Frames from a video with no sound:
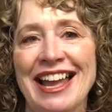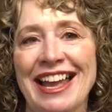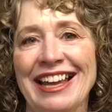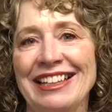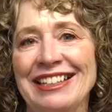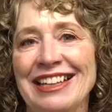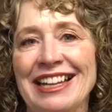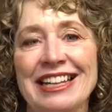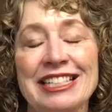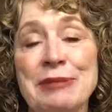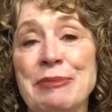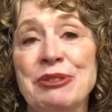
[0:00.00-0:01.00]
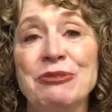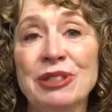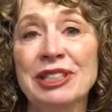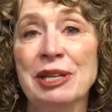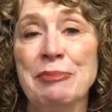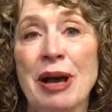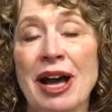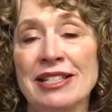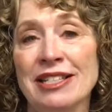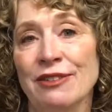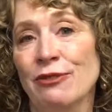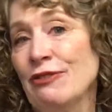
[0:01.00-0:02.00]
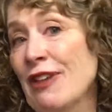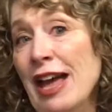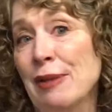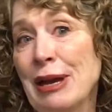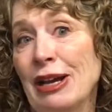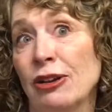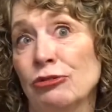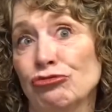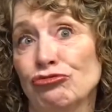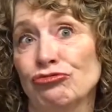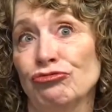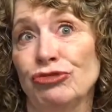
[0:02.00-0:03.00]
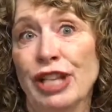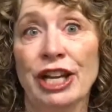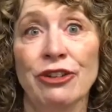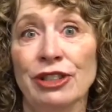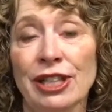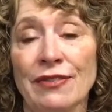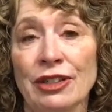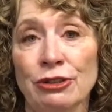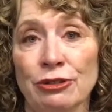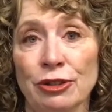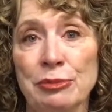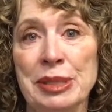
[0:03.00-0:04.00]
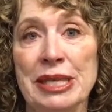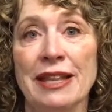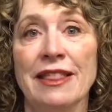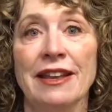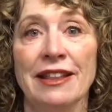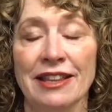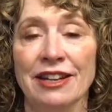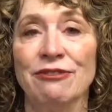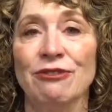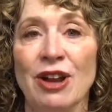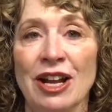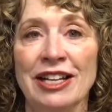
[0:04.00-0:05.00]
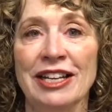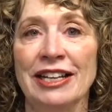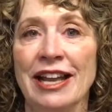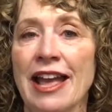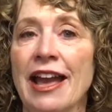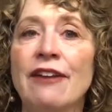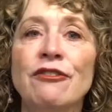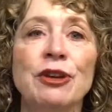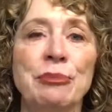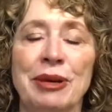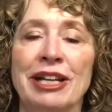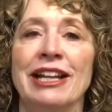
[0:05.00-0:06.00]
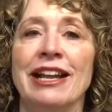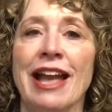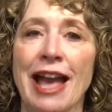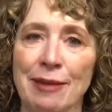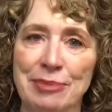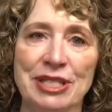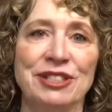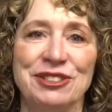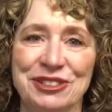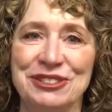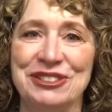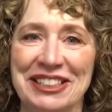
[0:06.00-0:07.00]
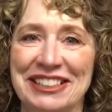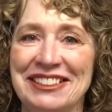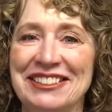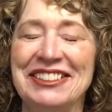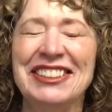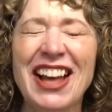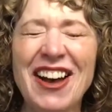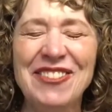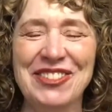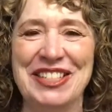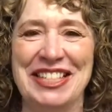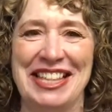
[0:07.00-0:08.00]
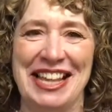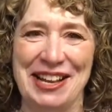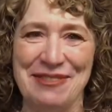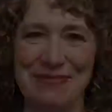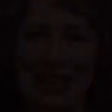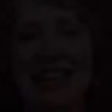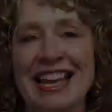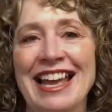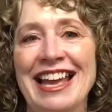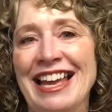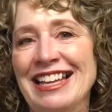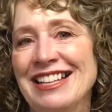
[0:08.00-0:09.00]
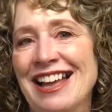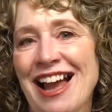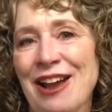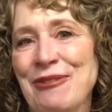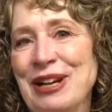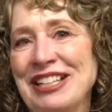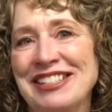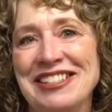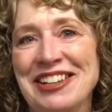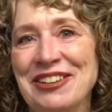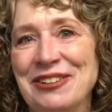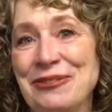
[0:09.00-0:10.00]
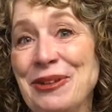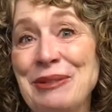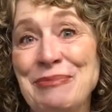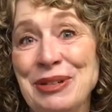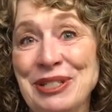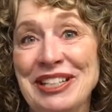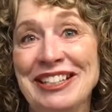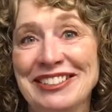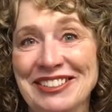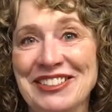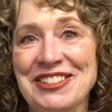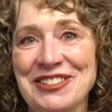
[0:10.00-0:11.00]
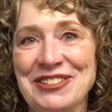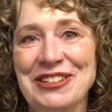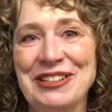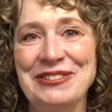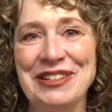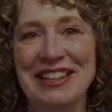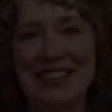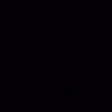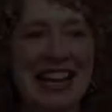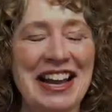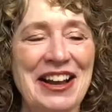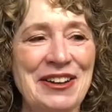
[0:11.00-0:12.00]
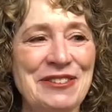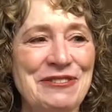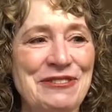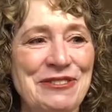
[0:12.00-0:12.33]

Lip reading: And it's been really positive. We've had about 10 or 11 groups, I think, that have run, and everybody absolutely loves them. I want to share one particular story with you of